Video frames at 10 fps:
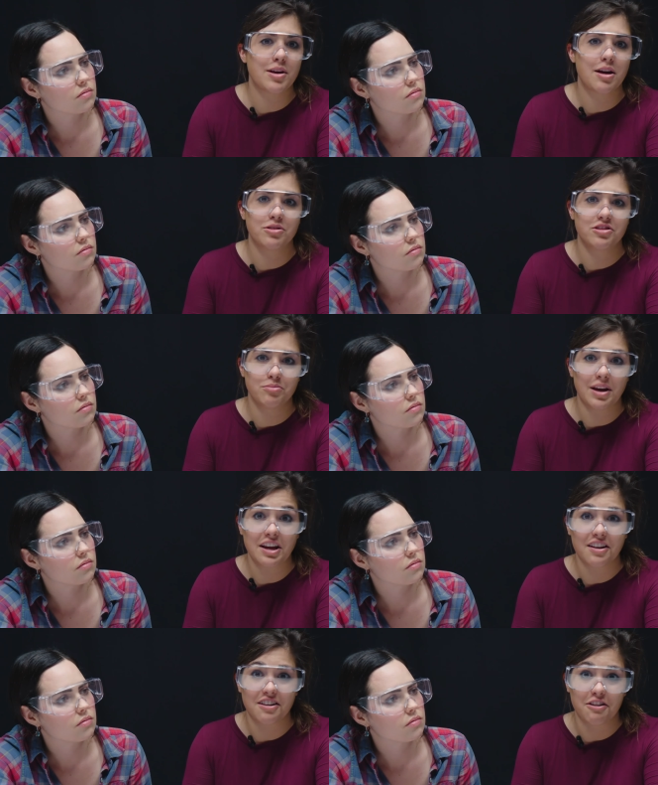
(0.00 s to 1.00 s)
Speaker 1: be able to
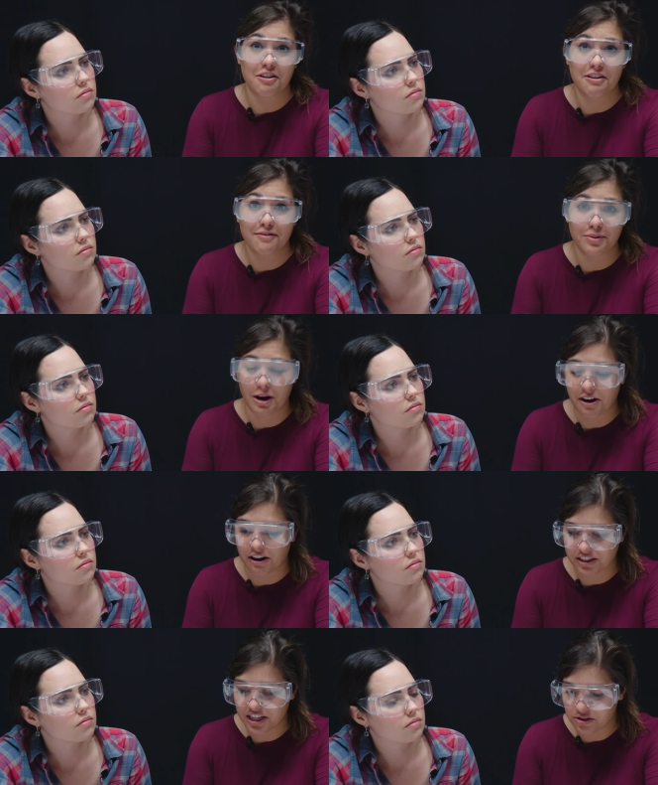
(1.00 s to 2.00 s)
make another fluorite
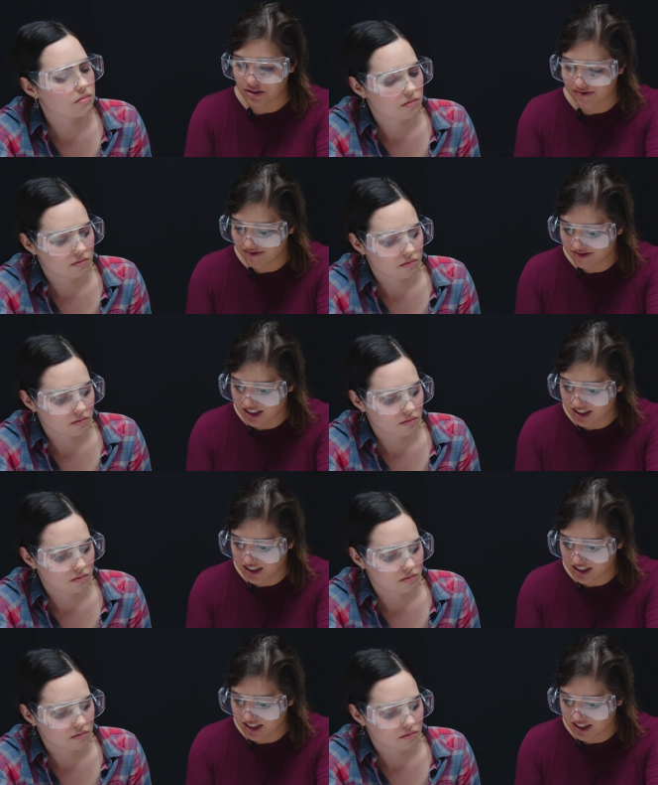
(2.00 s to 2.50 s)
octahedron.